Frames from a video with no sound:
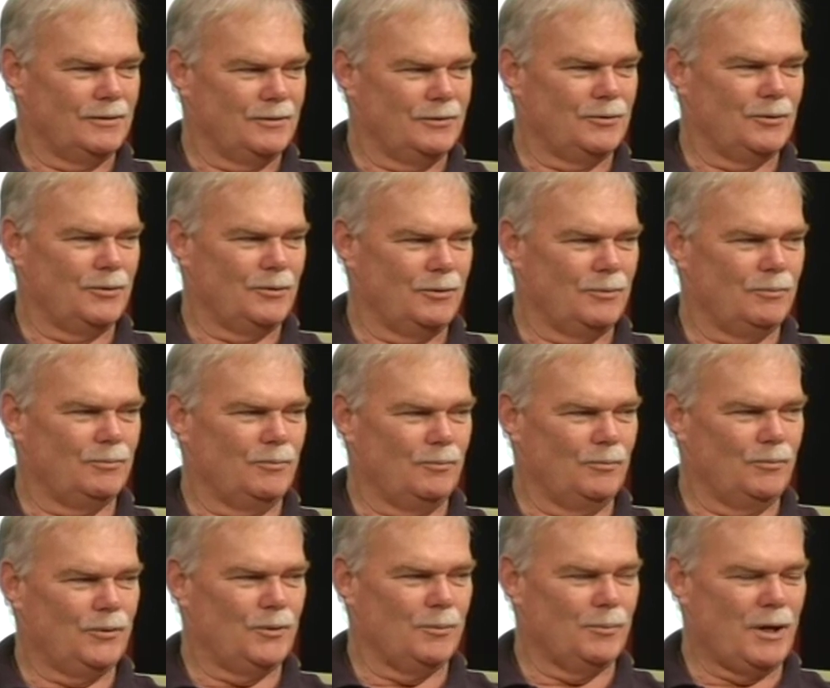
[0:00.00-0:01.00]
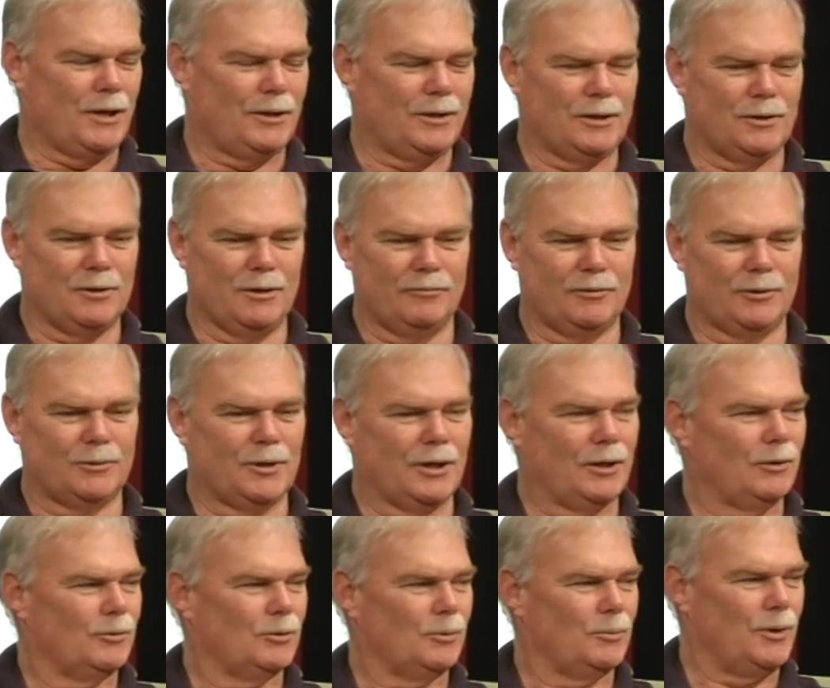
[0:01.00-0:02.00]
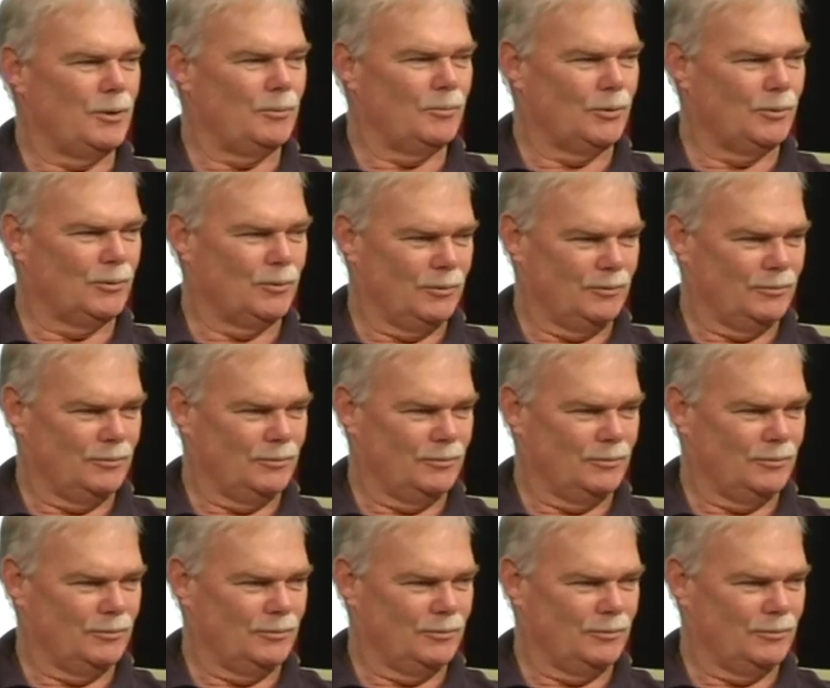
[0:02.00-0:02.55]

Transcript: to make that offer run a little bit more.